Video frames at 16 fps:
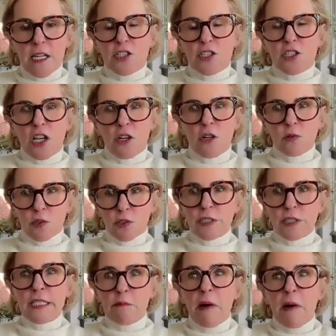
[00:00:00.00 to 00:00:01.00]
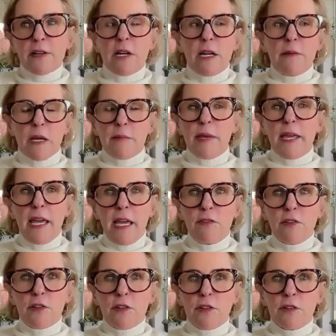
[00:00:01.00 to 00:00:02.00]
So learning to moderate my
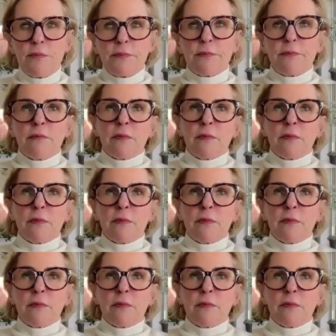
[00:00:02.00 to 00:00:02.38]
behavior